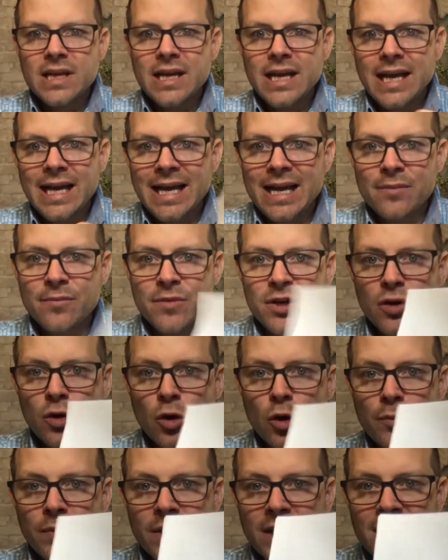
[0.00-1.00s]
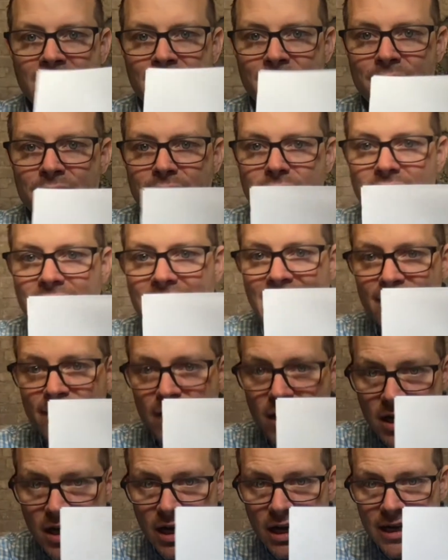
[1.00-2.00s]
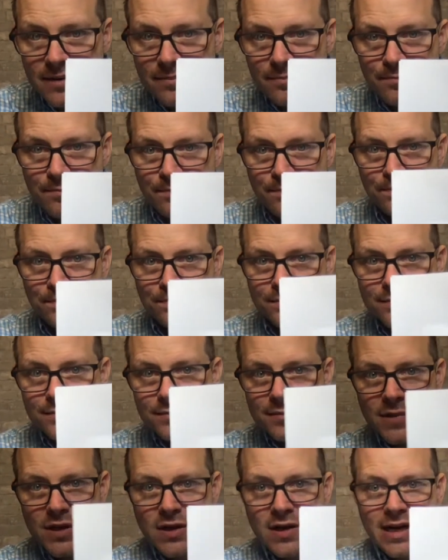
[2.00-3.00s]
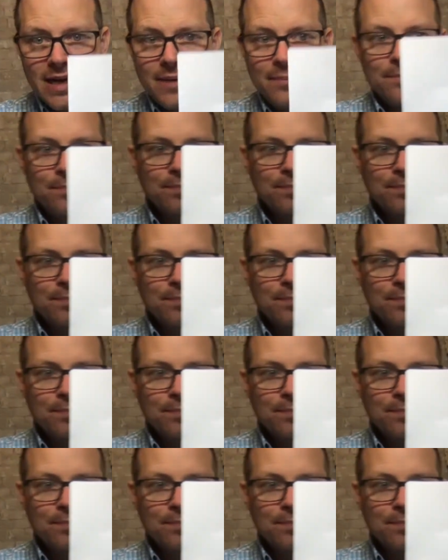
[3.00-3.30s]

And when you open it up, you have it cut. Okay?